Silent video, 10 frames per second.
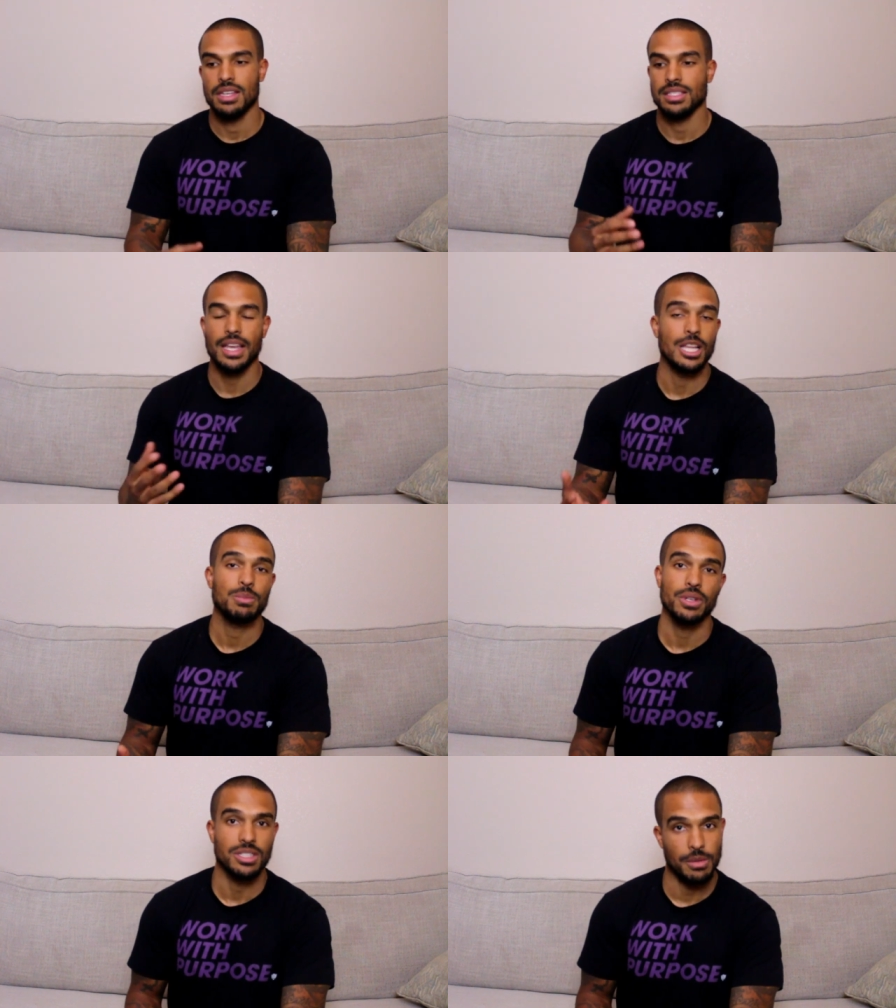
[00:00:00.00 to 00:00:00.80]

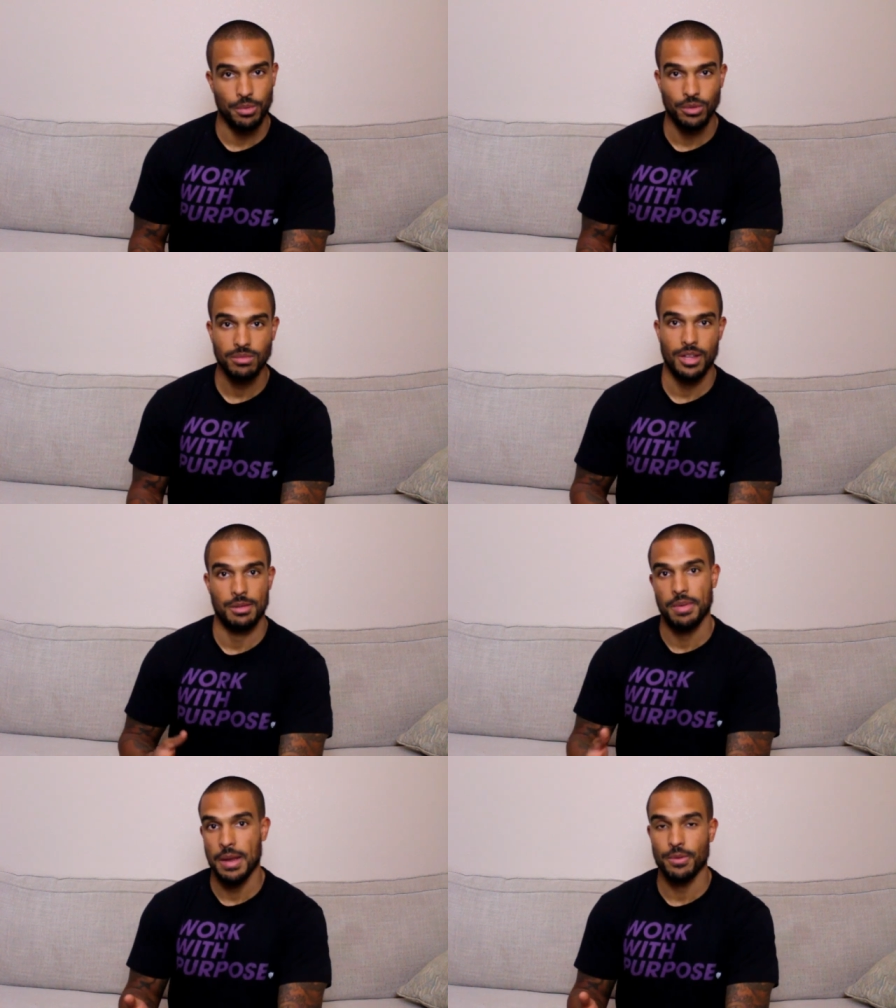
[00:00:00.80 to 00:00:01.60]
Sounds pretty simple
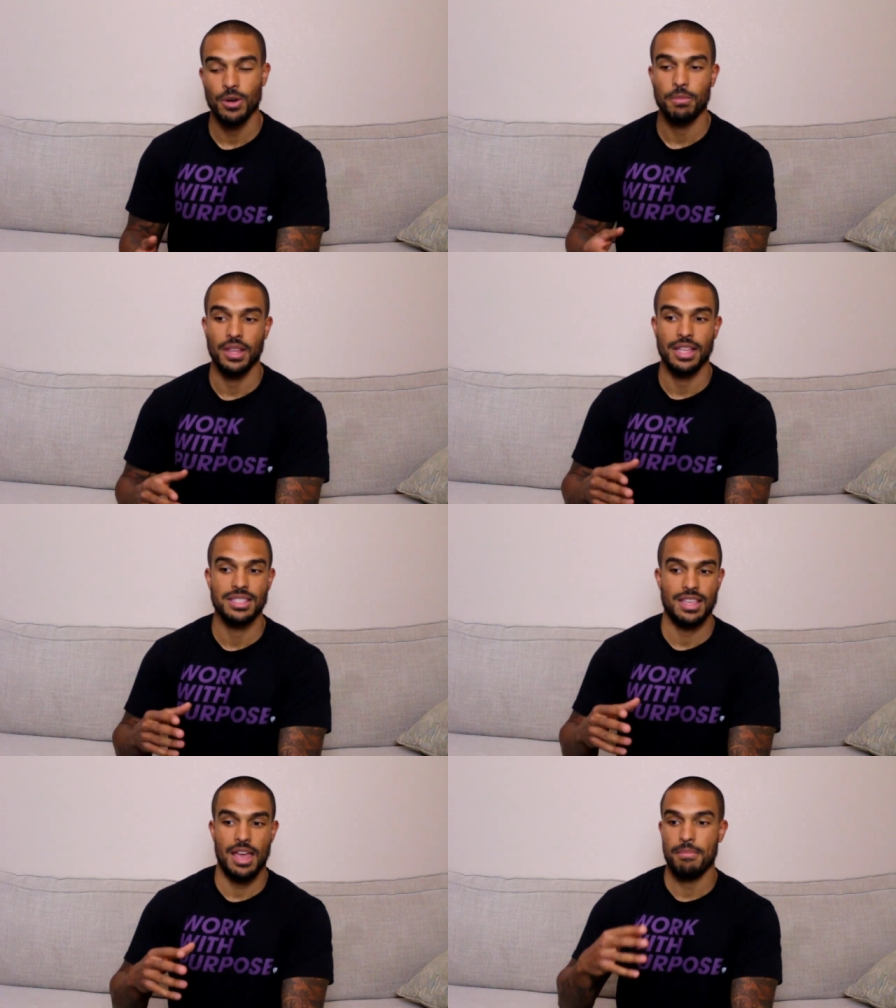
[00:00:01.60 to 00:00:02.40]
on paper, but
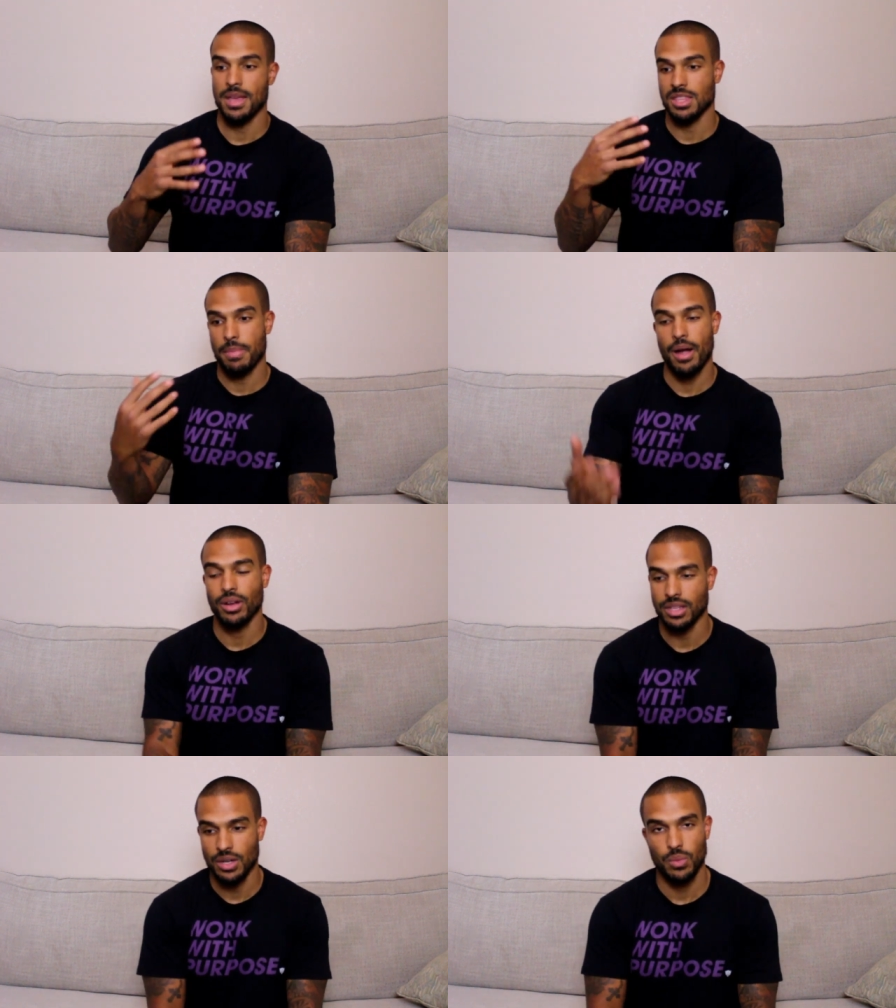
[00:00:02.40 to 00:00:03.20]
let's say I make the
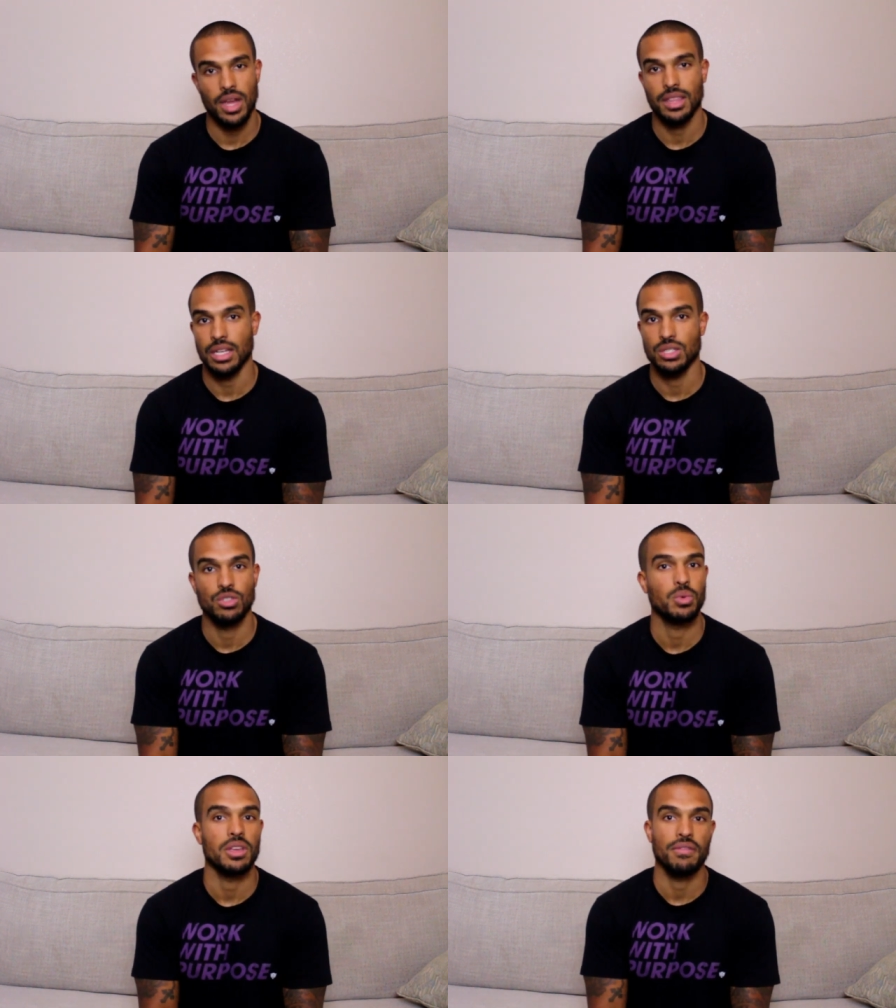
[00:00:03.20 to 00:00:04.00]
power clean weight like
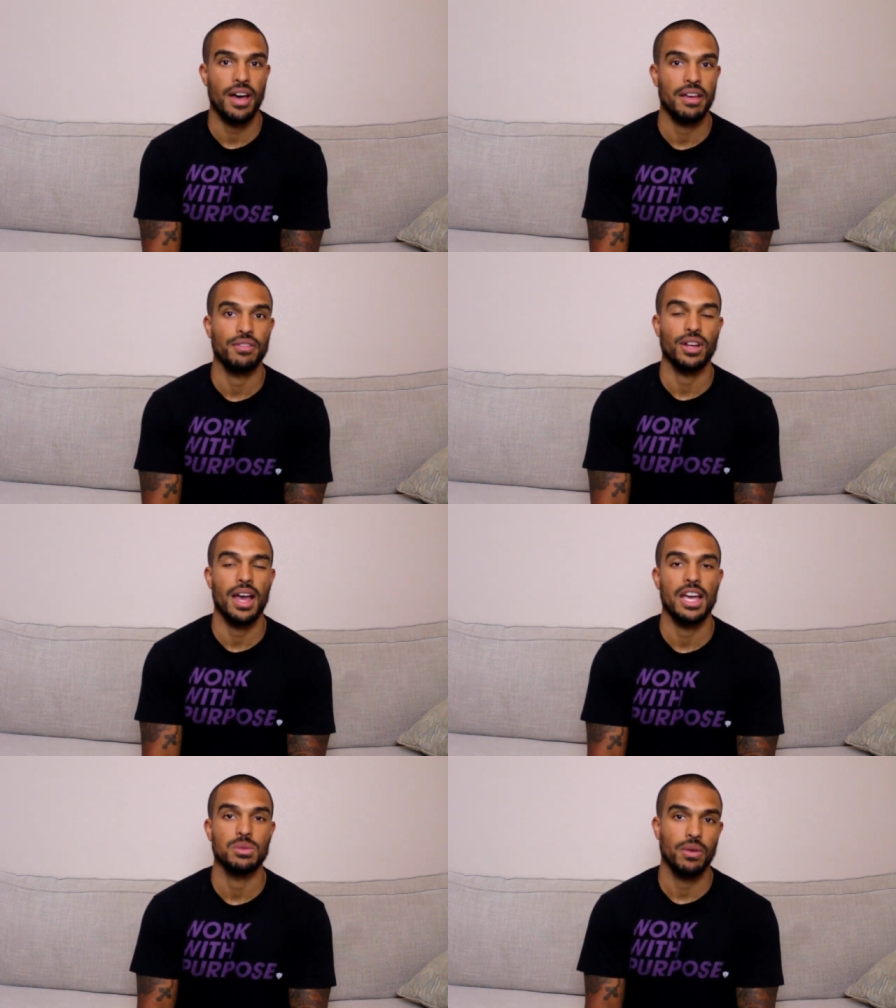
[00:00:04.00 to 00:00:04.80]
225 for
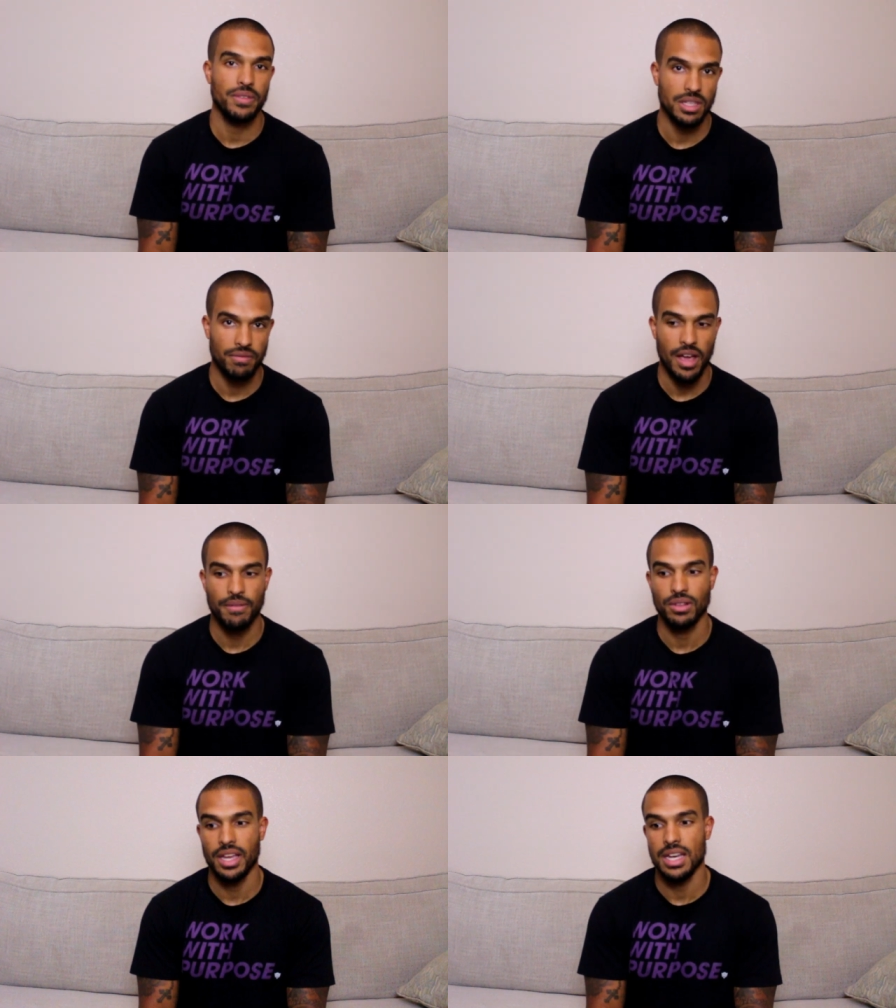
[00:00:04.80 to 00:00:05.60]
guys,
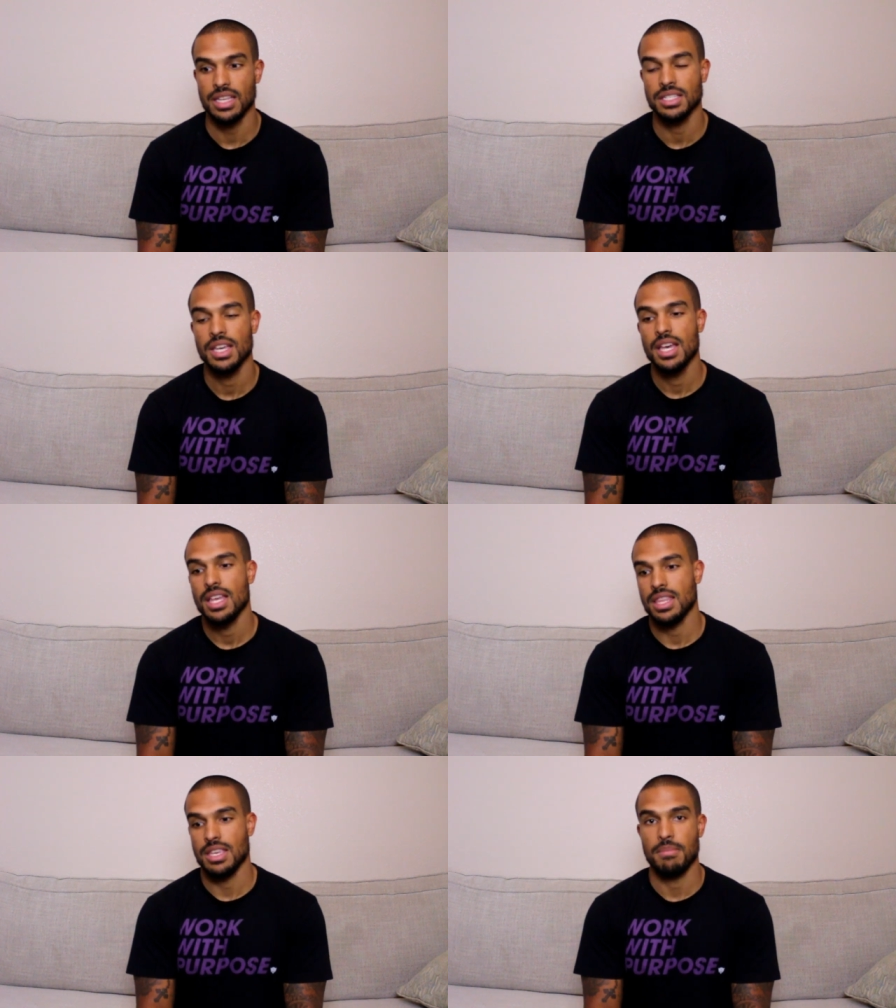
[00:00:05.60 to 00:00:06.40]
155 for ladies,
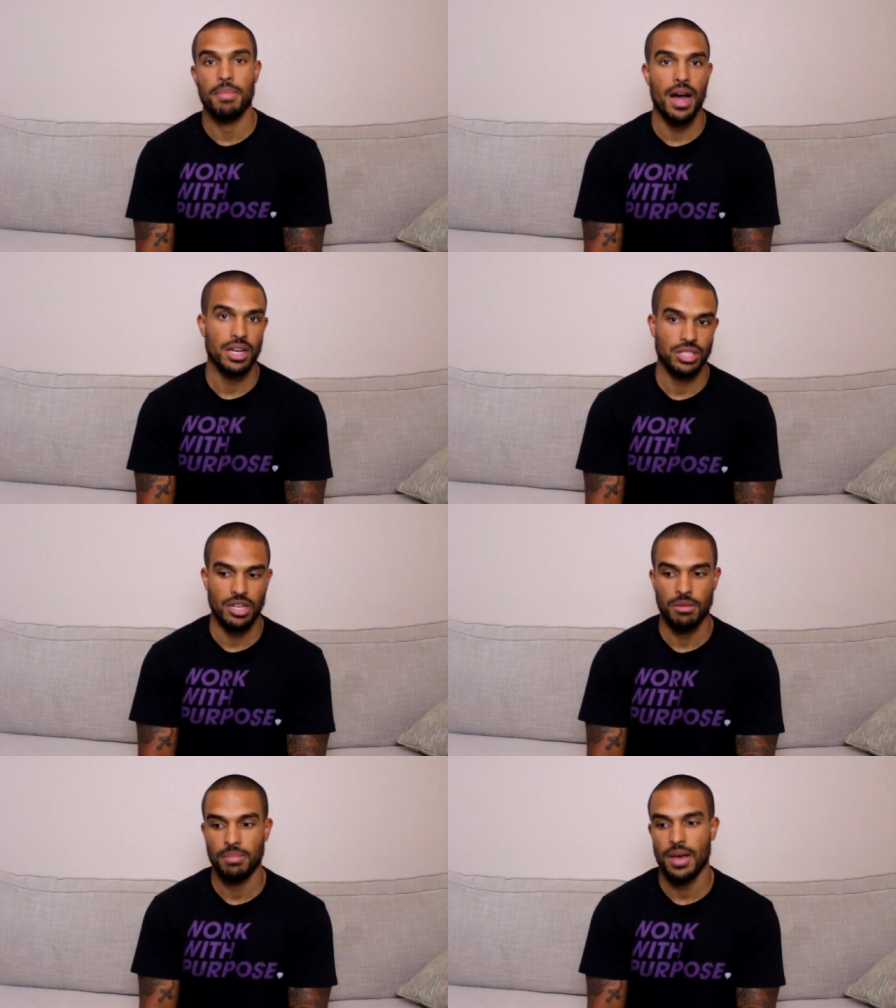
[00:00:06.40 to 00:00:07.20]
the box
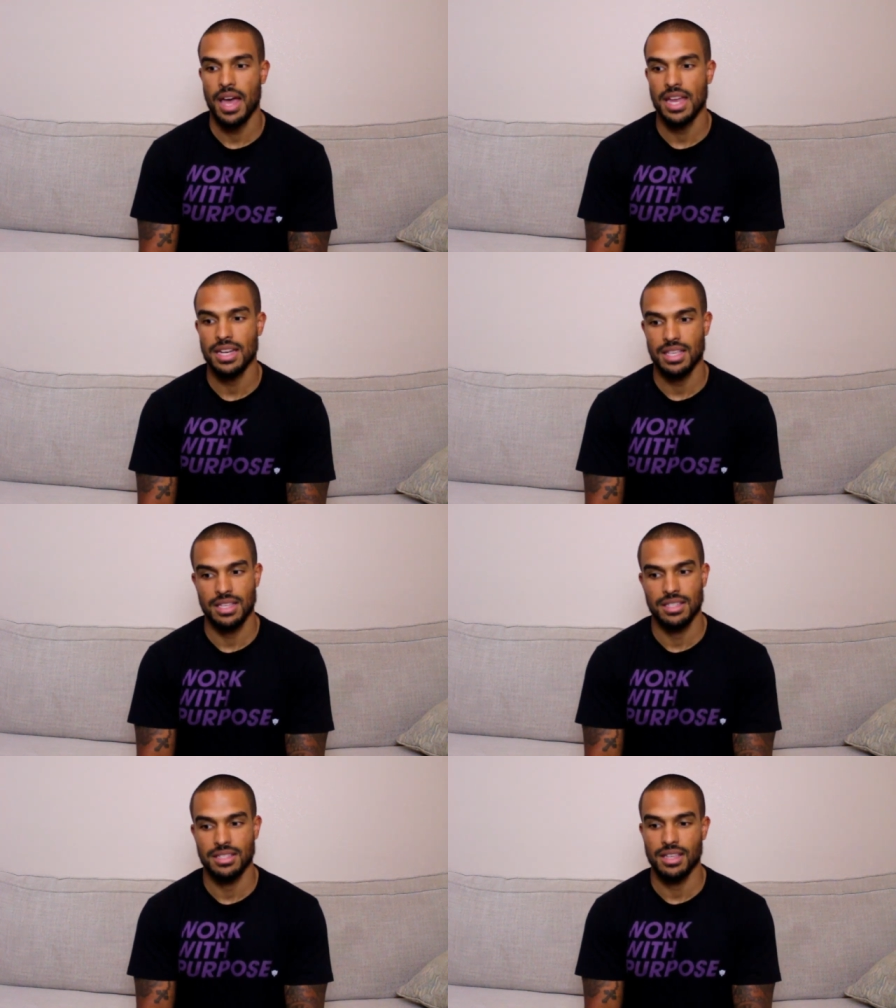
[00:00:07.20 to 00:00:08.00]
jump height
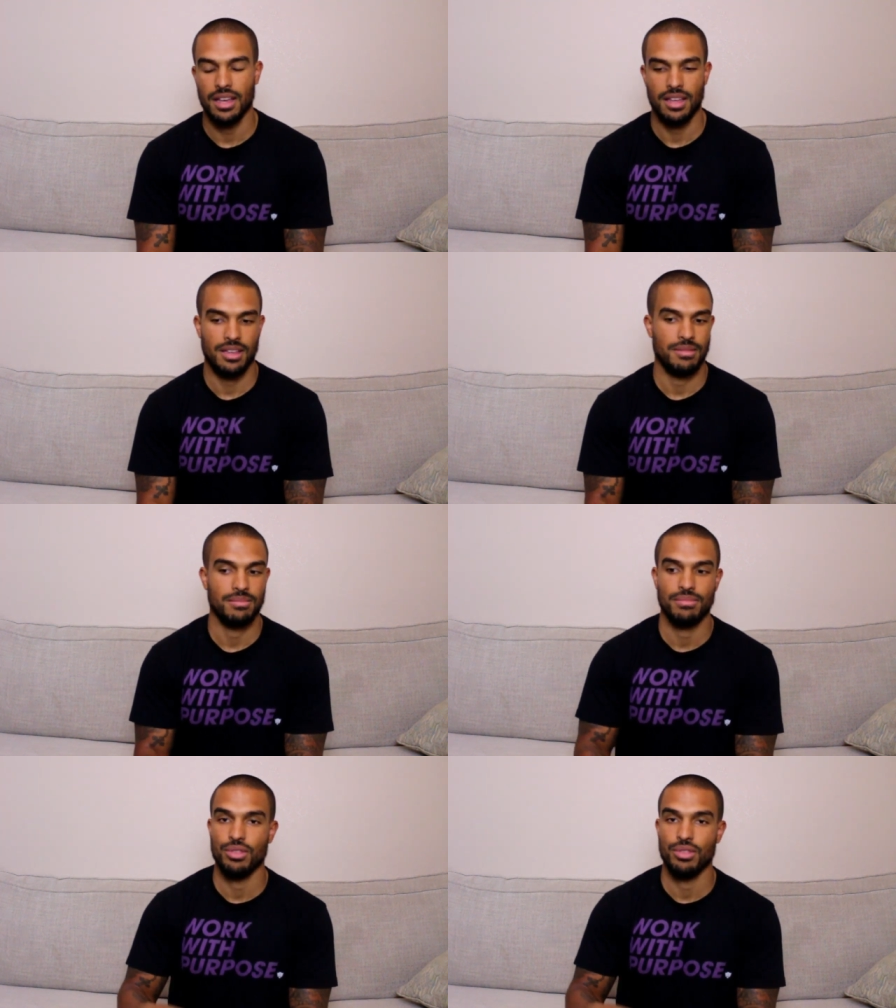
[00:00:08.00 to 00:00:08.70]
is uh,